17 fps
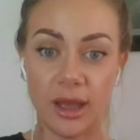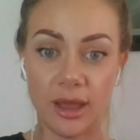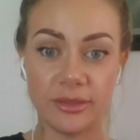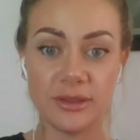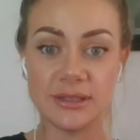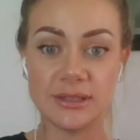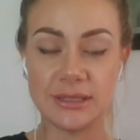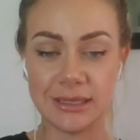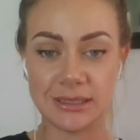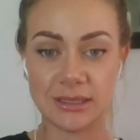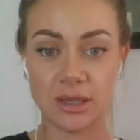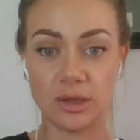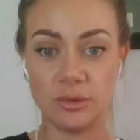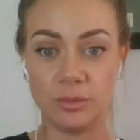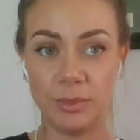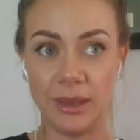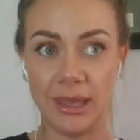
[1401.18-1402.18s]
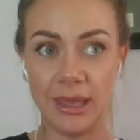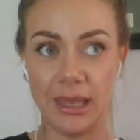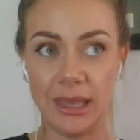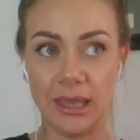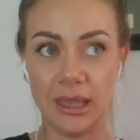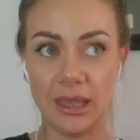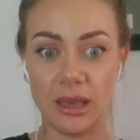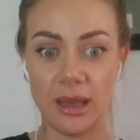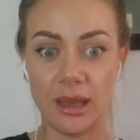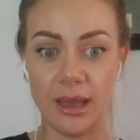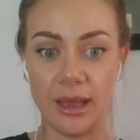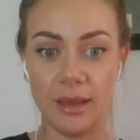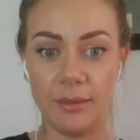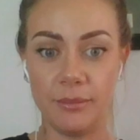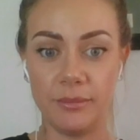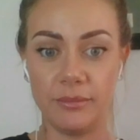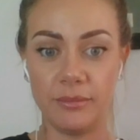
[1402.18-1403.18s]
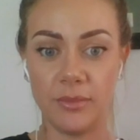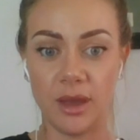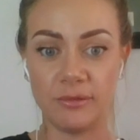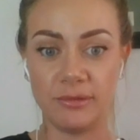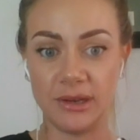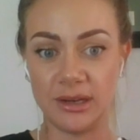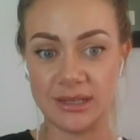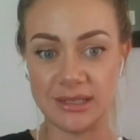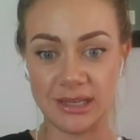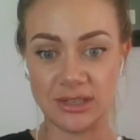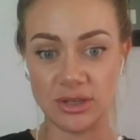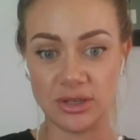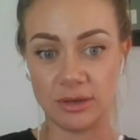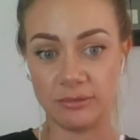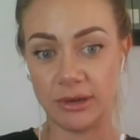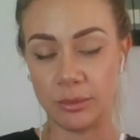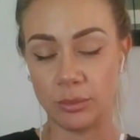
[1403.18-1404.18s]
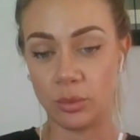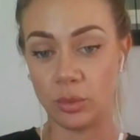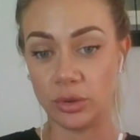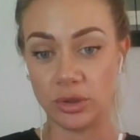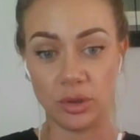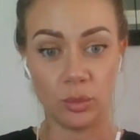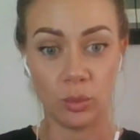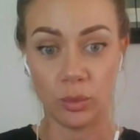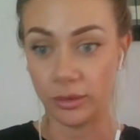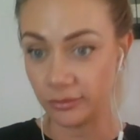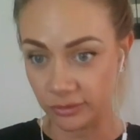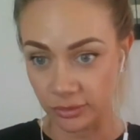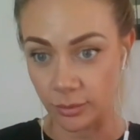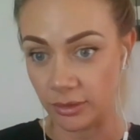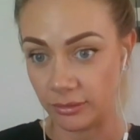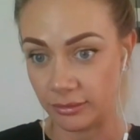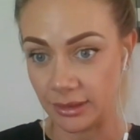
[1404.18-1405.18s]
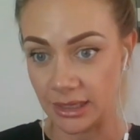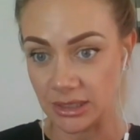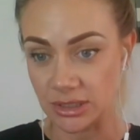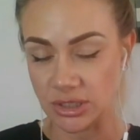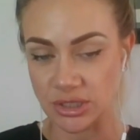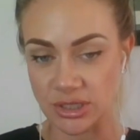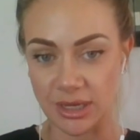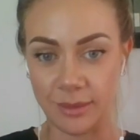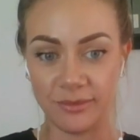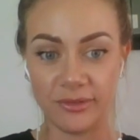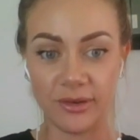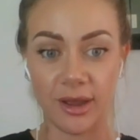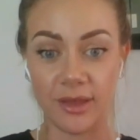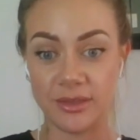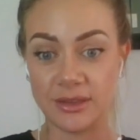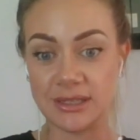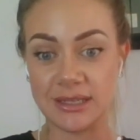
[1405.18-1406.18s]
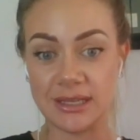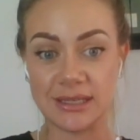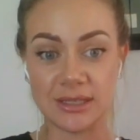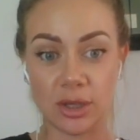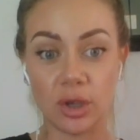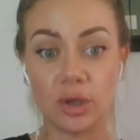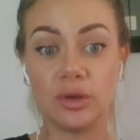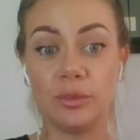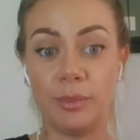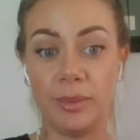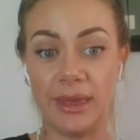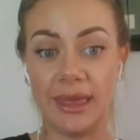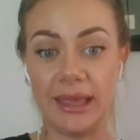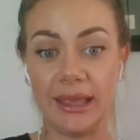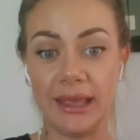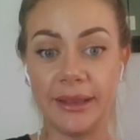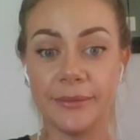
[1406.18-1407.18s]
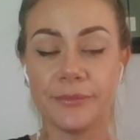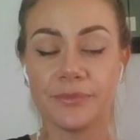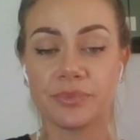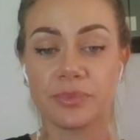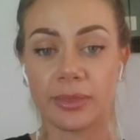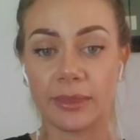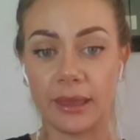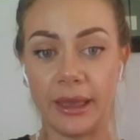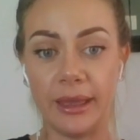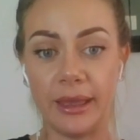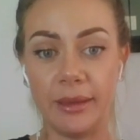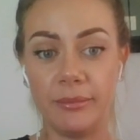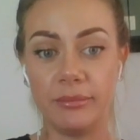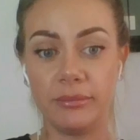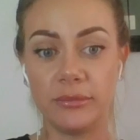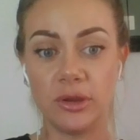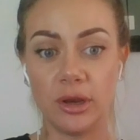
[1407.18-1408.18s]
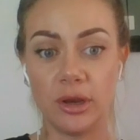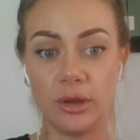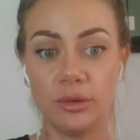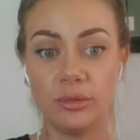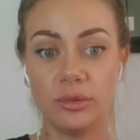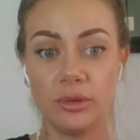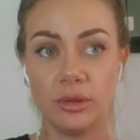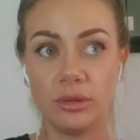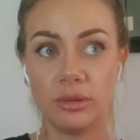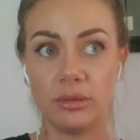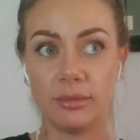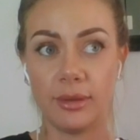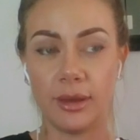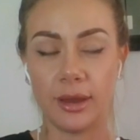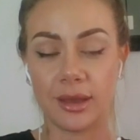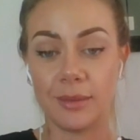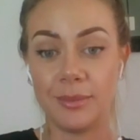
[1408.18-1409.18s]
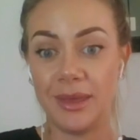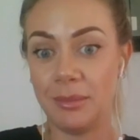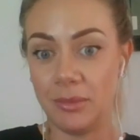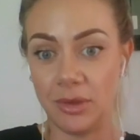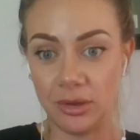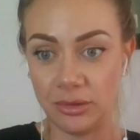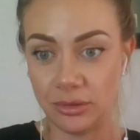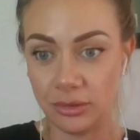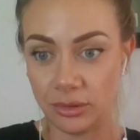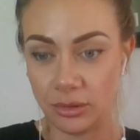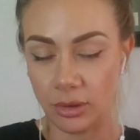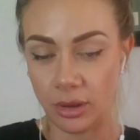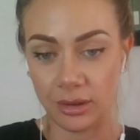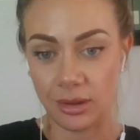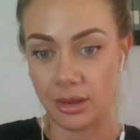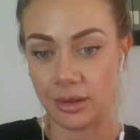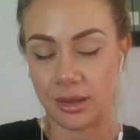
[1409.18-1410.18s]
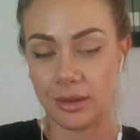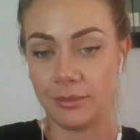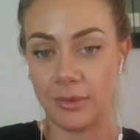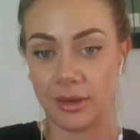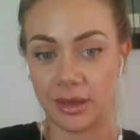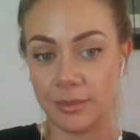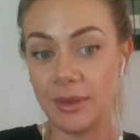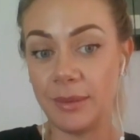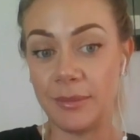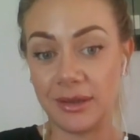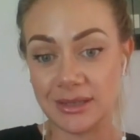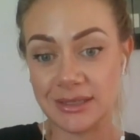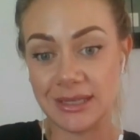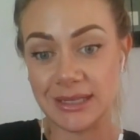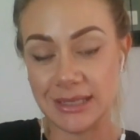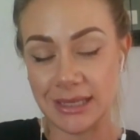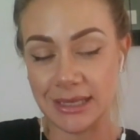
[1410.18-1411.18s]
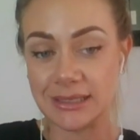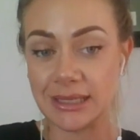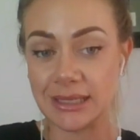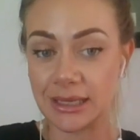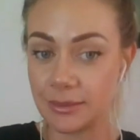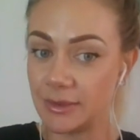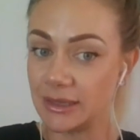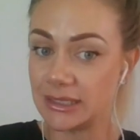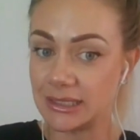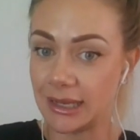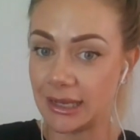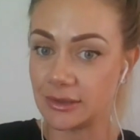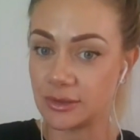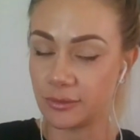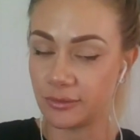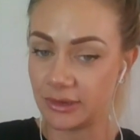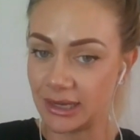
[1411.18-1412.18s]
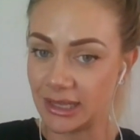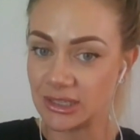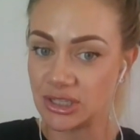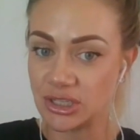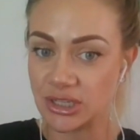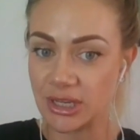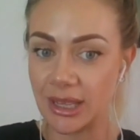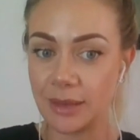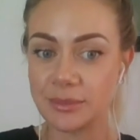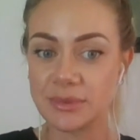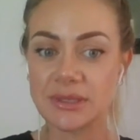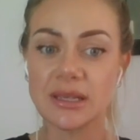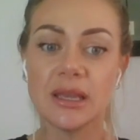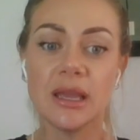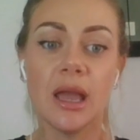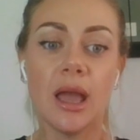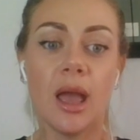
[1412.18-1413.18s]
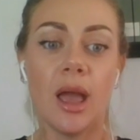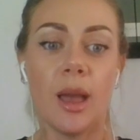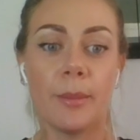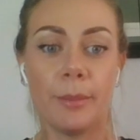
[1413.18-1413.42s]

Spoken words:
For others, this could be a realization around what you want from a relationship. For others, this could be, you know, a commitment, because this is the committed house of relationships.